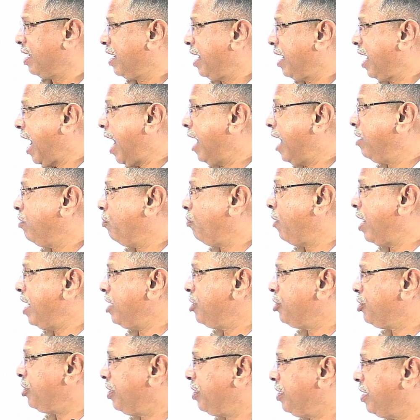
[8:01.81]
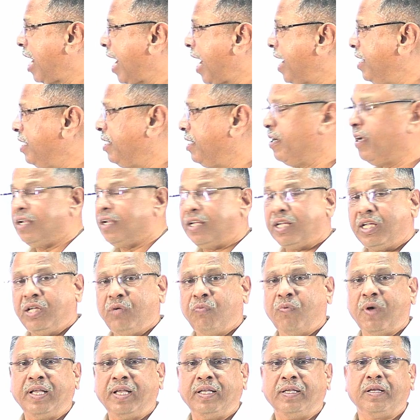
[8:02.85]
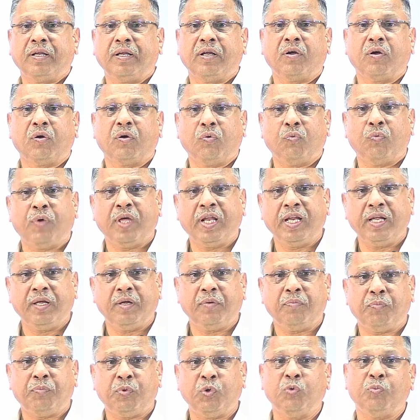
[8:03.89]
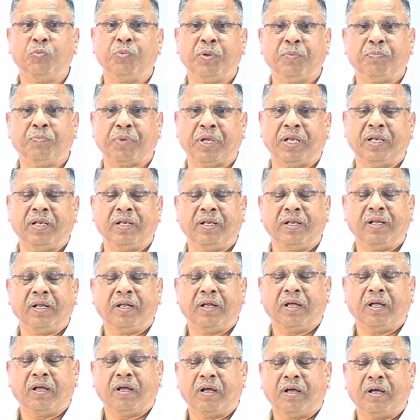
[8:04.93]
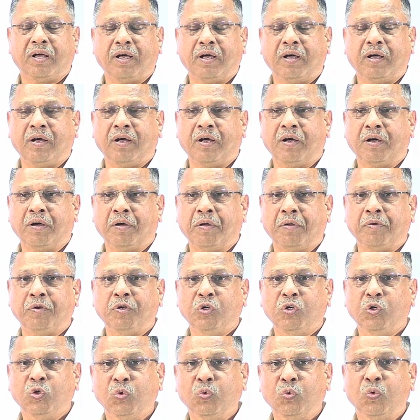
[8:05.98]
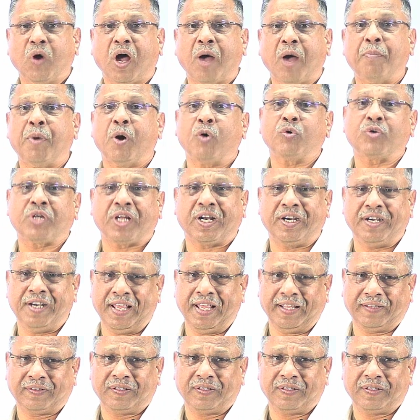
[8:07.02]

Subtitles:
And when she died, even very few people knew about her death.